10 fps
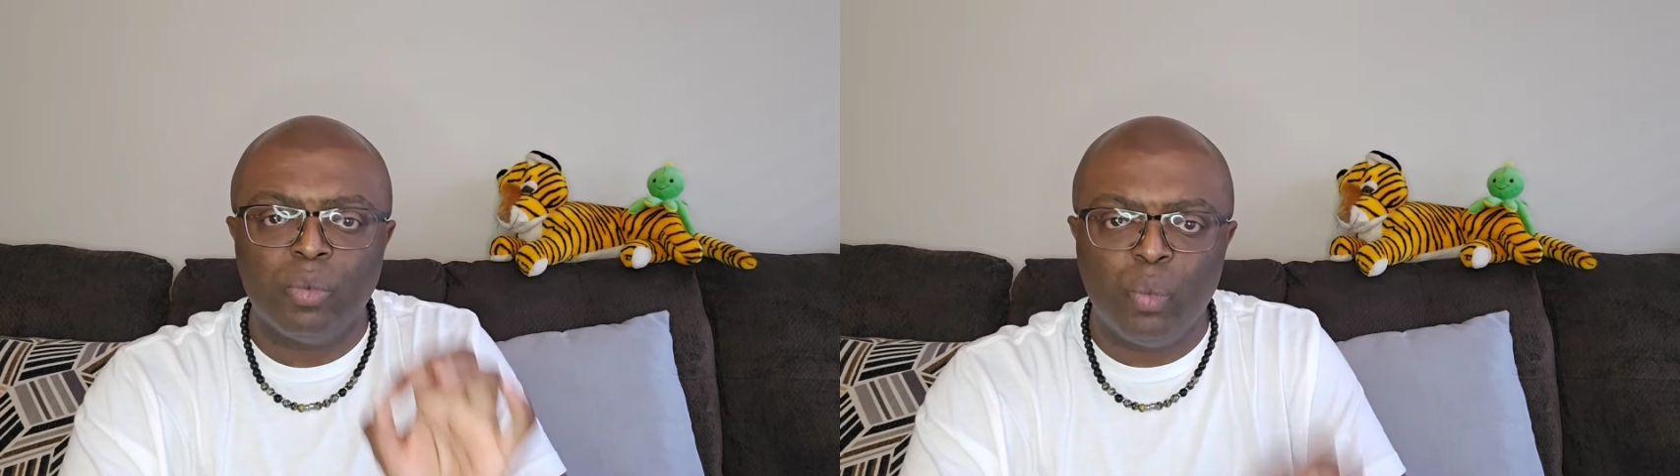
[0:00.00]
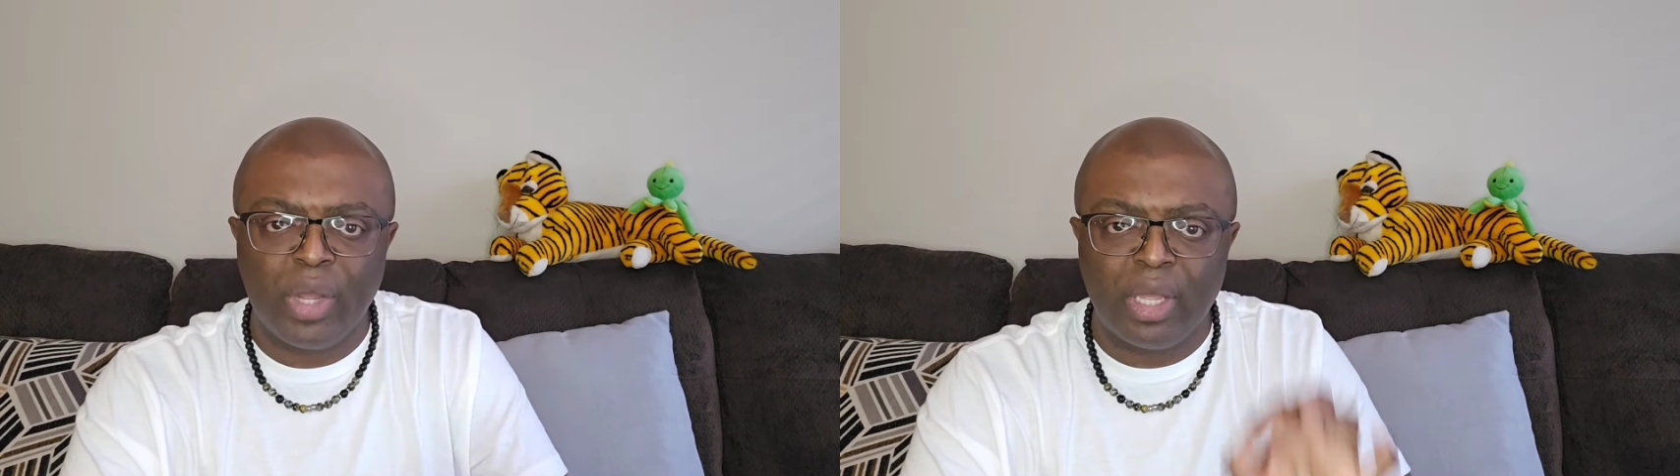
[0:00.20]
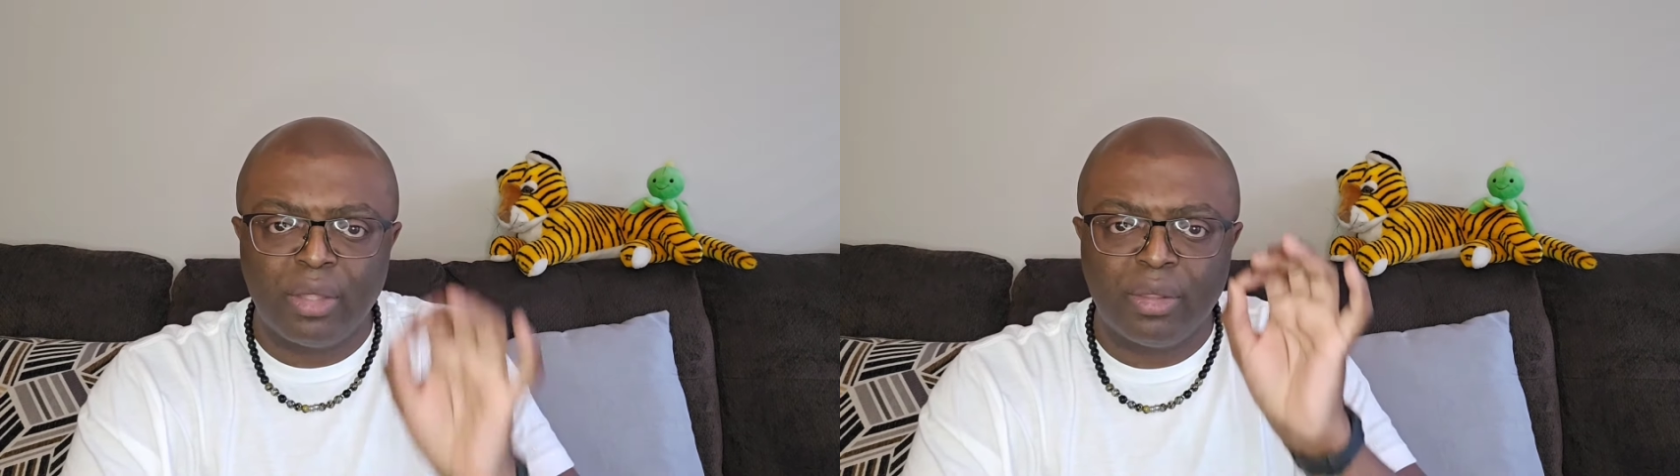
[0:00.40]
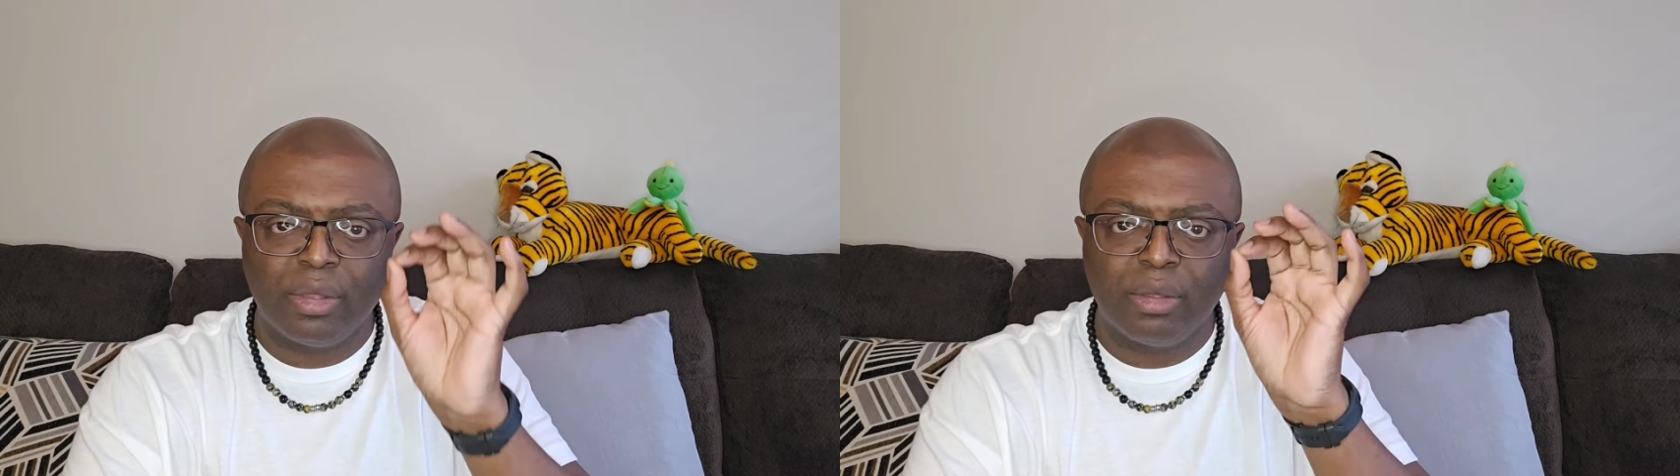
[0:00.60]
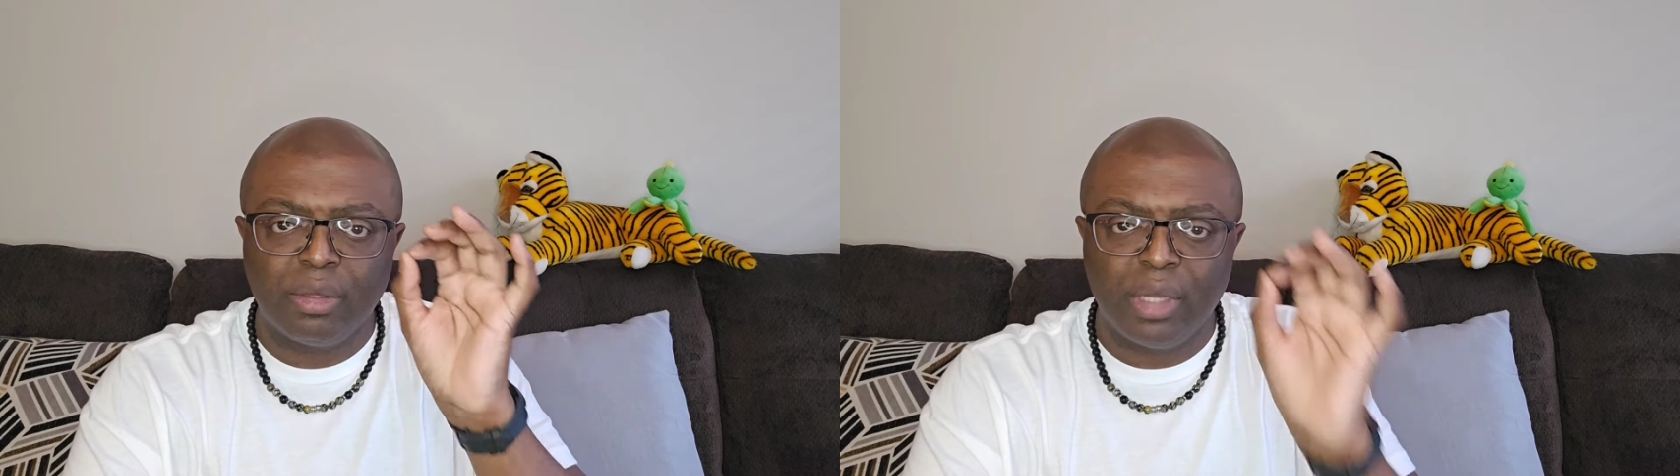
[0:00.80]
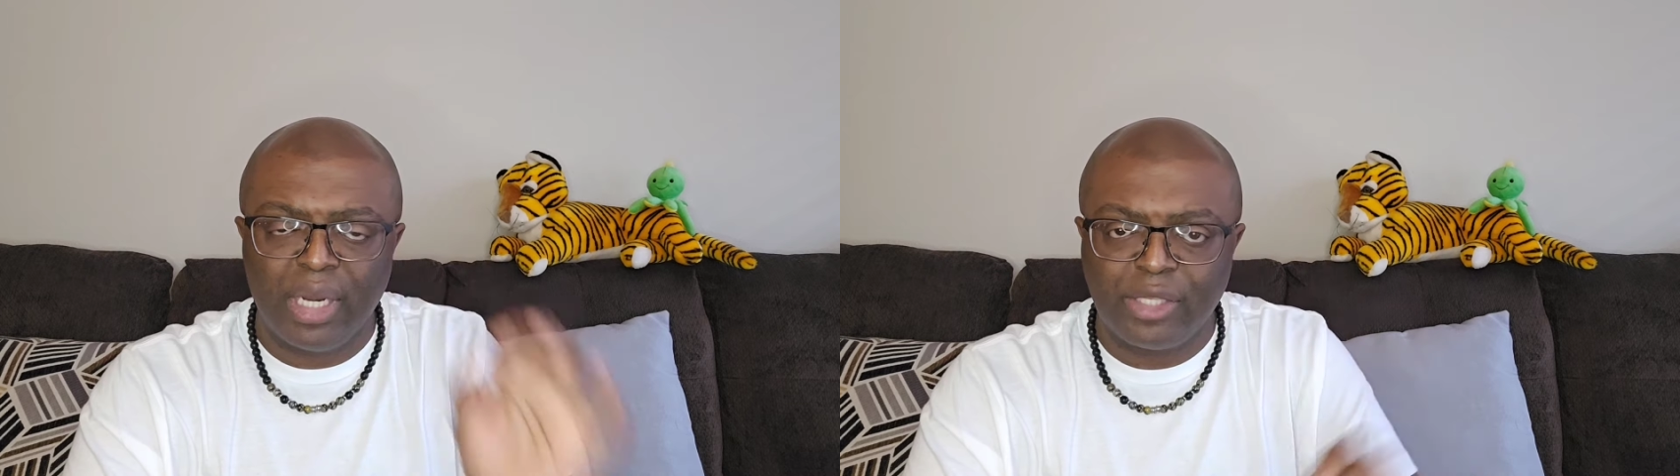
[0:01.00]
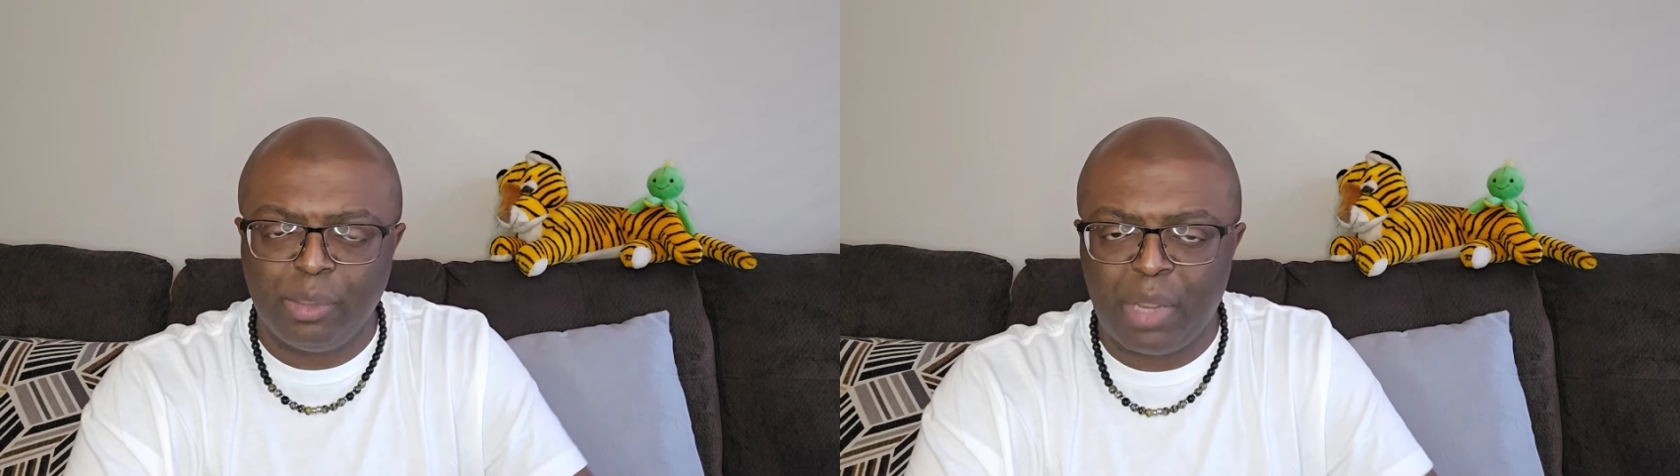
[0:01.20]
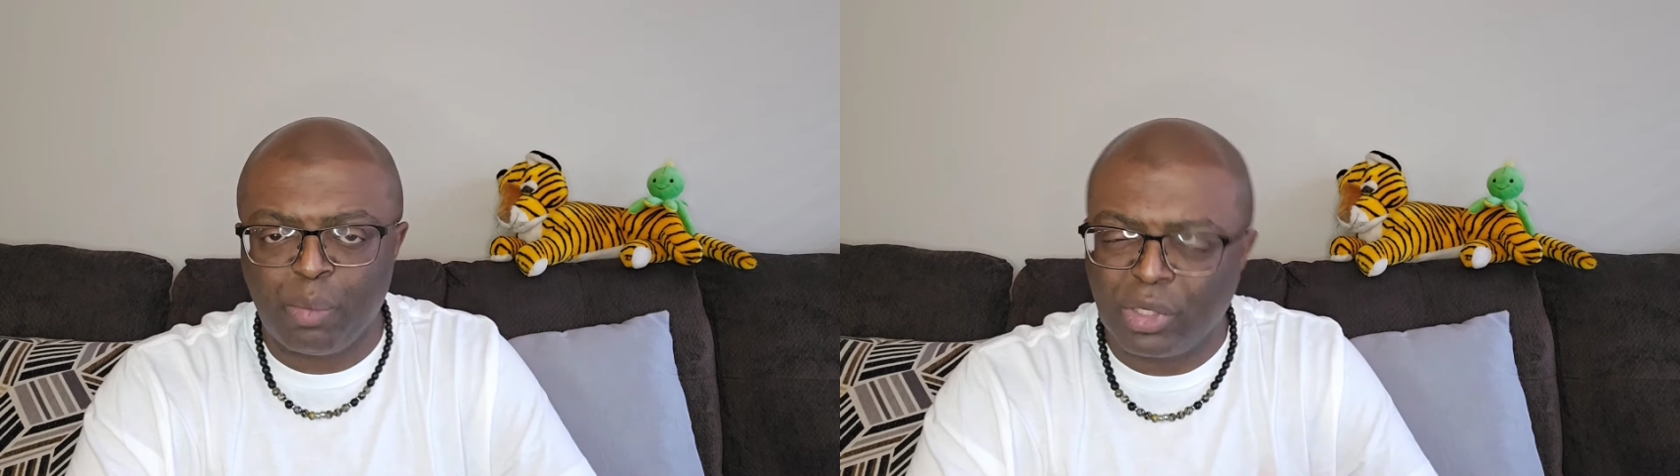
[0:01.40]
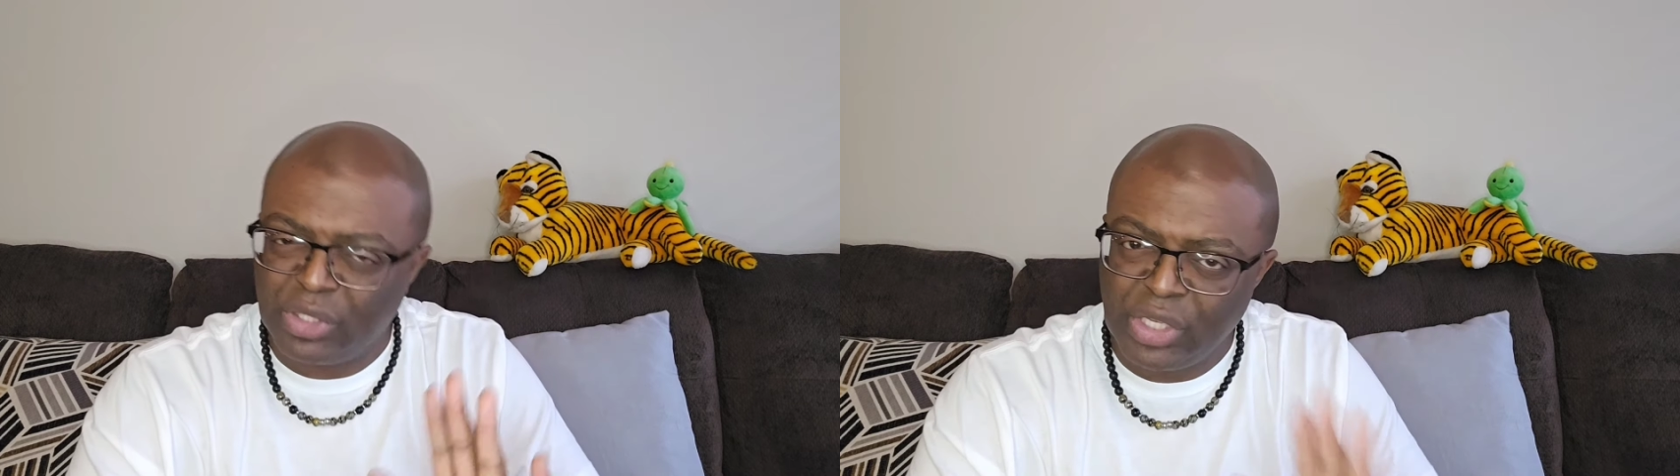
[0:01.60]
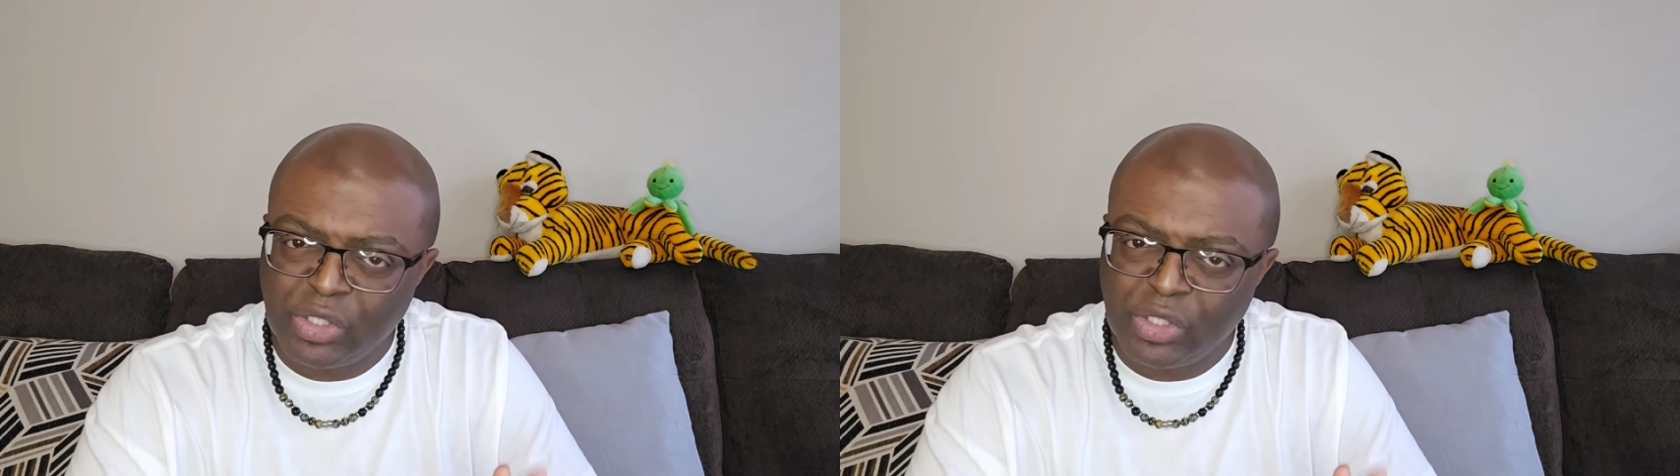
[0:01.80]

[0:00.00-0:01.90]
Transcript: with Alexie May Brooks.